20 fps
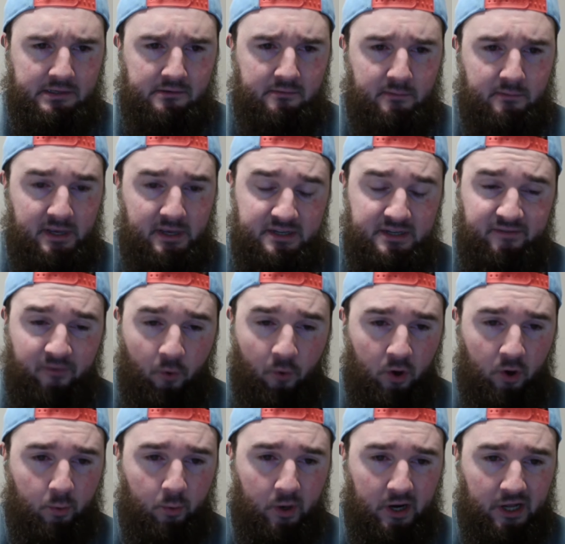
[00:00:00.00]
is
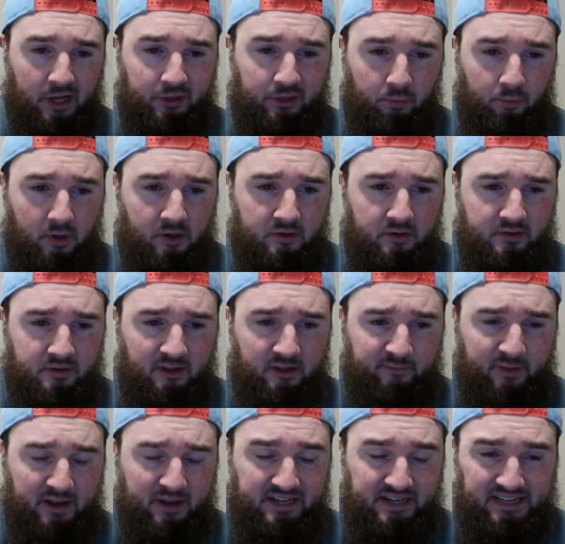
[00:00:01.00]
4-1 on the road, so they've
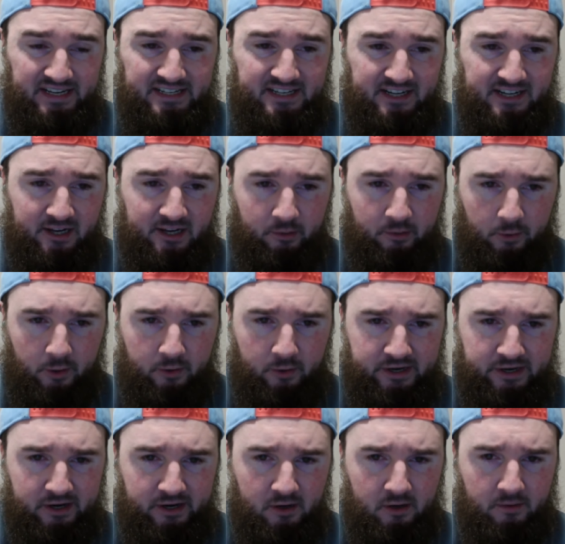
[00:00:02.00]
been decent on the road
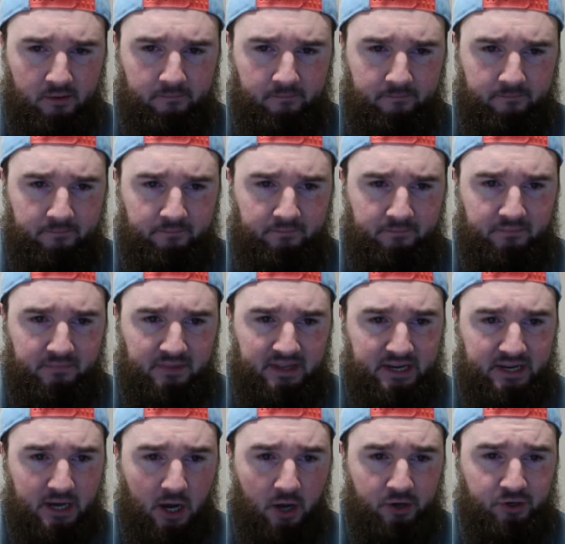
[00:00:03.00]
here.
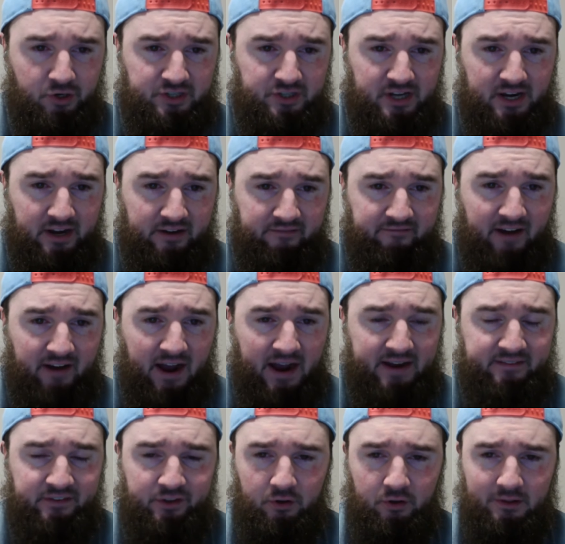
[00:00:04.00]
The unders hit in
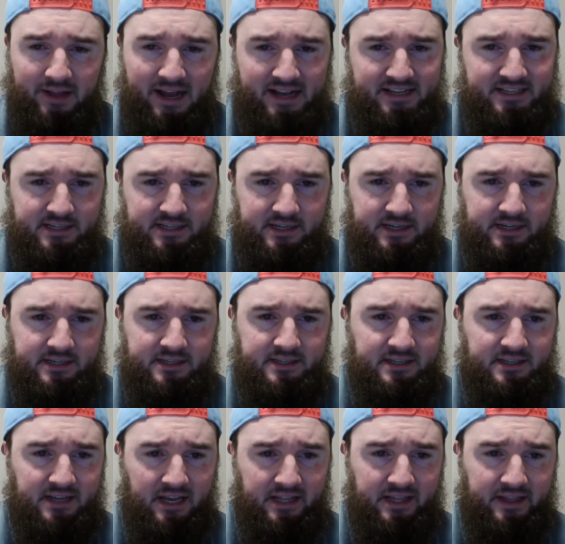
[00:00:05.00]
5 of their last
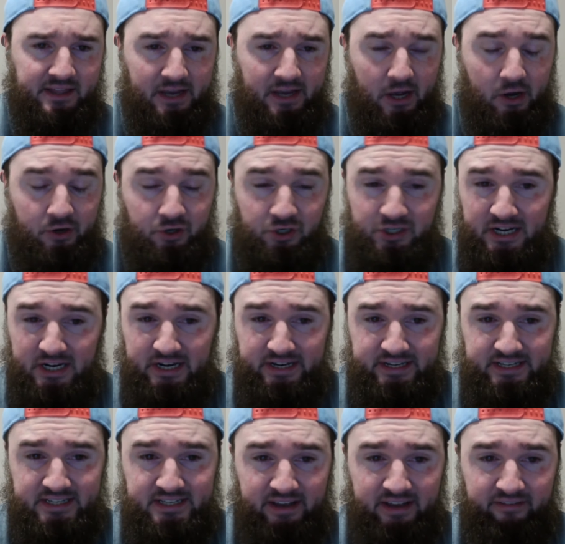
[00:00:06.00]
6, and then the unders hit in
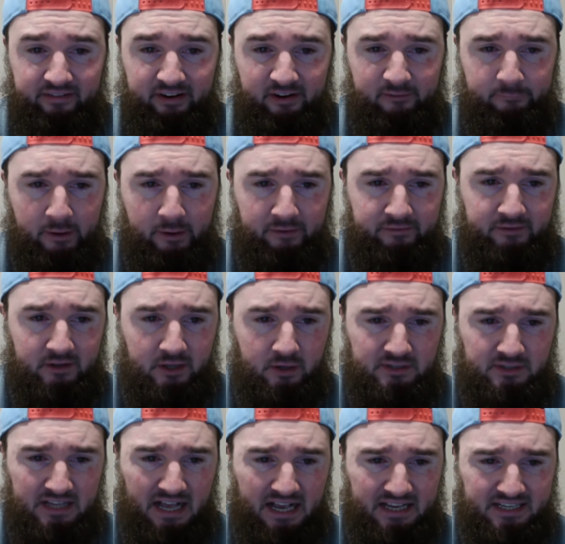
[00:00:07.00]
7 of
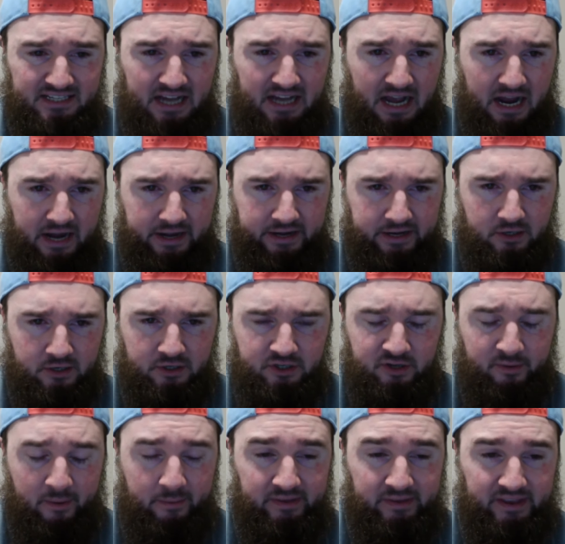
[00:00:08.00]
Buffalo's last 9 here. So
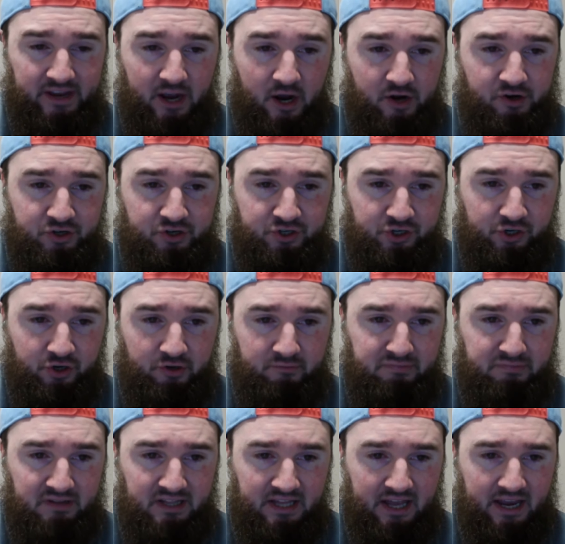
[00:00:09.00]
maybe the unders a good
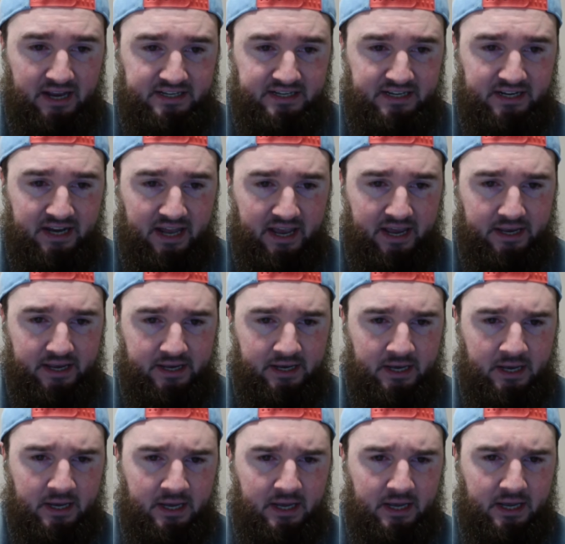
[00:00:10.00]
play today.
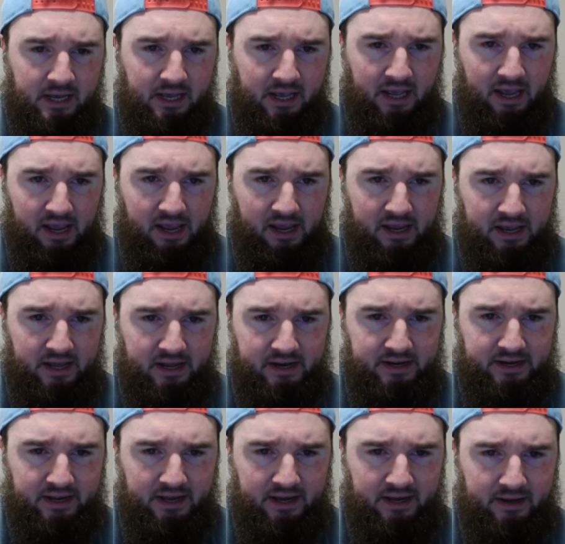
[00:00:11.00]

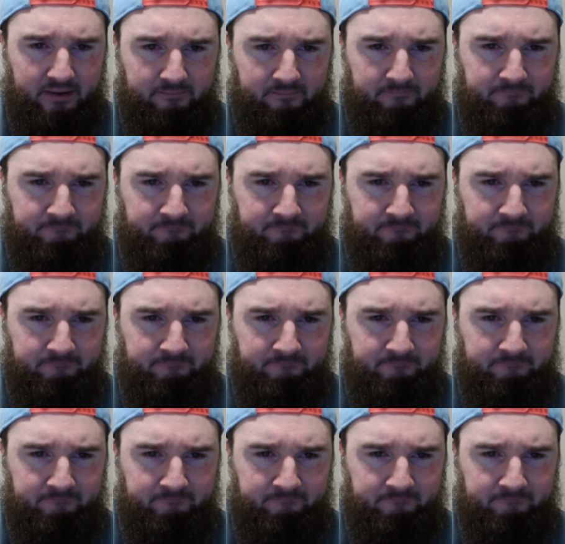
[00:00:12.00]
And I